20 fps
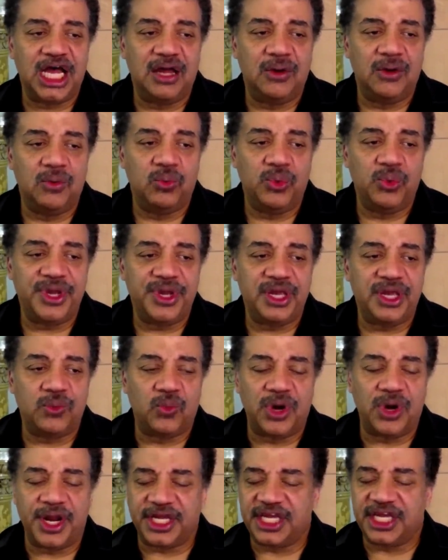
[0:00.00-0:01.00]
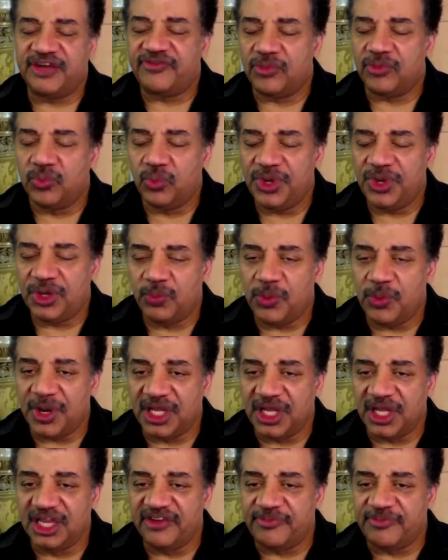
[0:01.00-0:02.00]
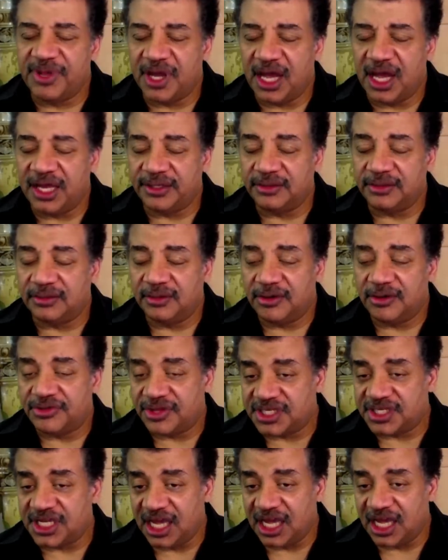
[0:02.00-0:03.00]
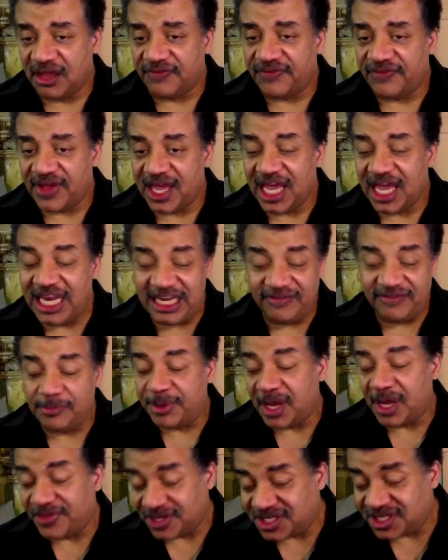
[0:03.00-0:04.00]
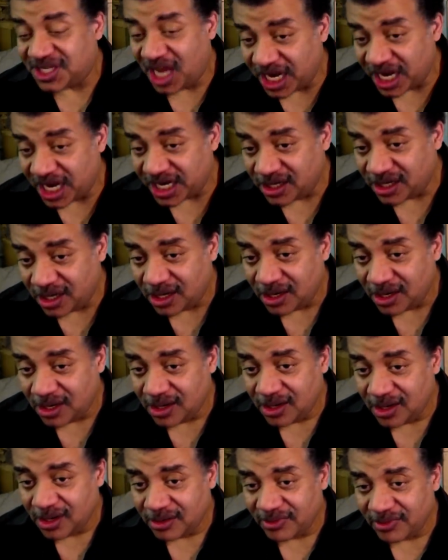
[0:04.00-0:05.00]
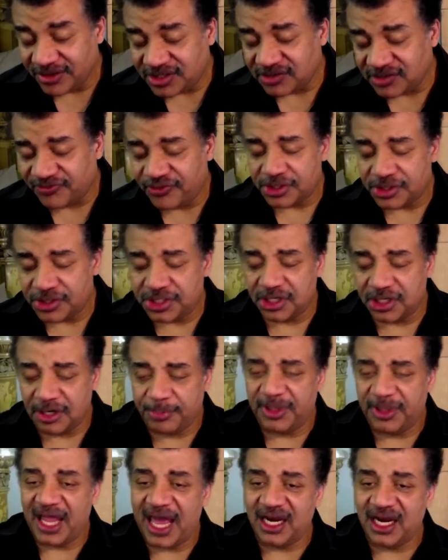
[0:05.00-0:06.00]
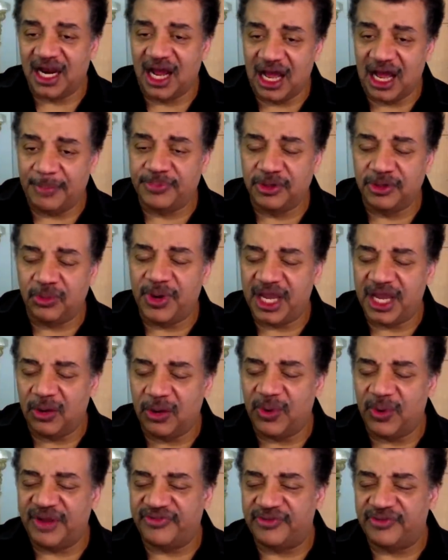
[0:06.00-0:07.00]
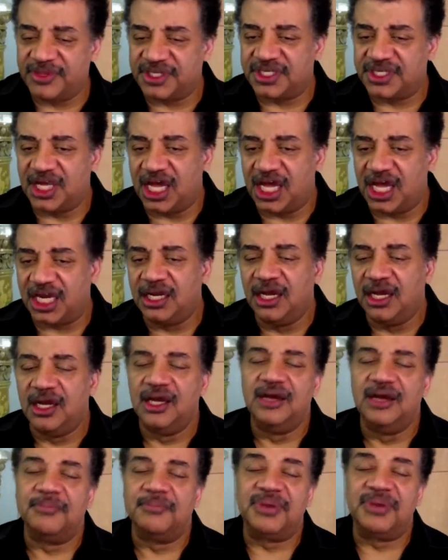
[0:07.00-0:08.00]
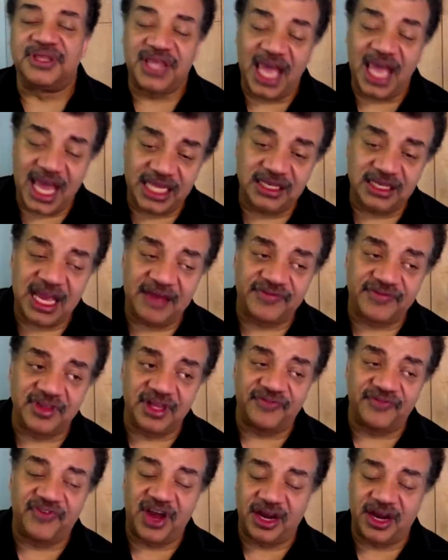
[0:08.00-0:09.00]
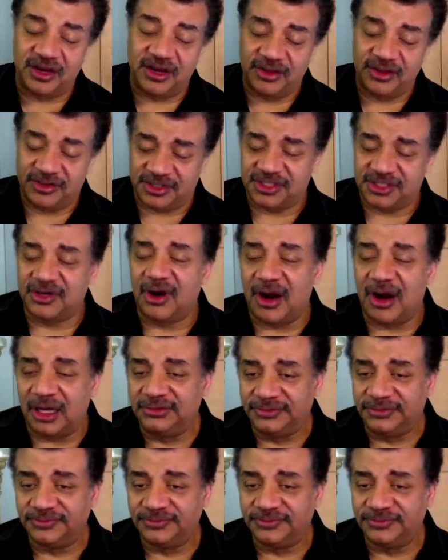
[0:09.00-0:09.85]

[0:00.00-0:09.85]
we want to live beyond Earth itself and even beyond the sun. Right, so first you're going to planet hop your way away from the sun, but then you have to find another star.